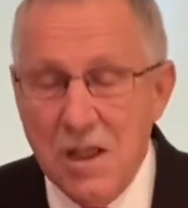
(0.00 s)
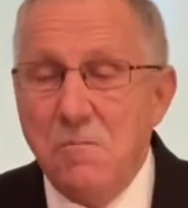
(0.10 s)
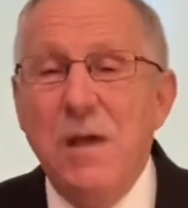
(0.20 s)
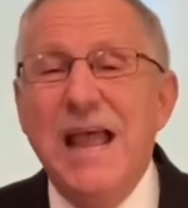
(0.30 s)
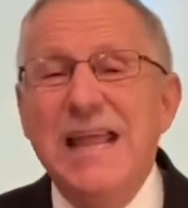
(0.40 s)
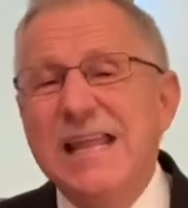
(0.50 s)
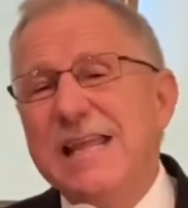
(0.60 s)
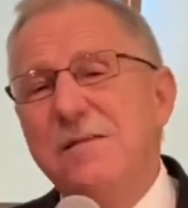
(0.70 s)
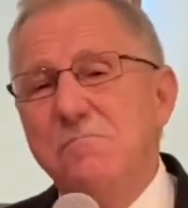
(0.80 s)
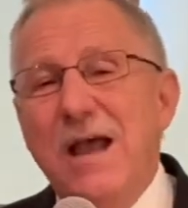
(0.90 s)
May
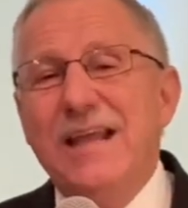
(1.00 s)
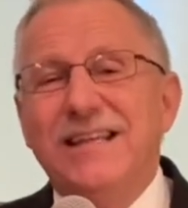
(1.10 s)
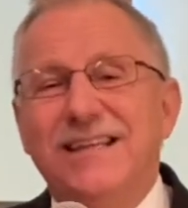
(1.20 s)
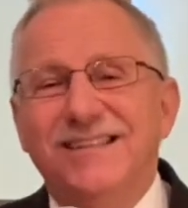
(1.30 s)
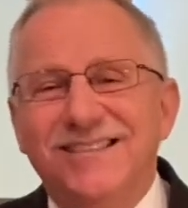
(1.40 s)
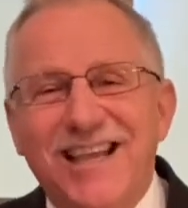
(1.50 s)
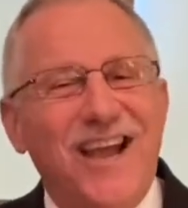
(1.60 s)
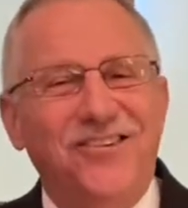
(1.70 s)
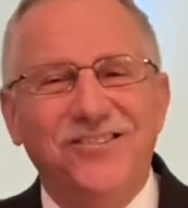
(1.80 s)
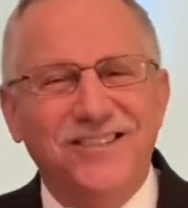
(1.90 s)
he make his
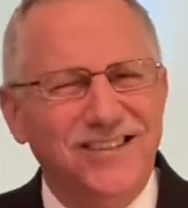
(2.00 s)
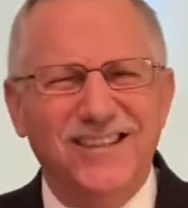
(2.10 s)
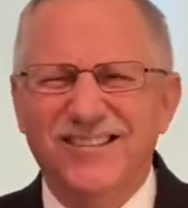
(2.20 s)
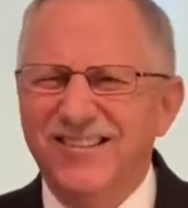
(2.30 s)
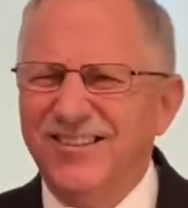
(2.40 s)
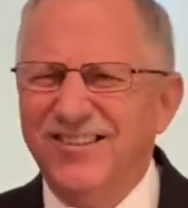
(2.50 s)
countenance to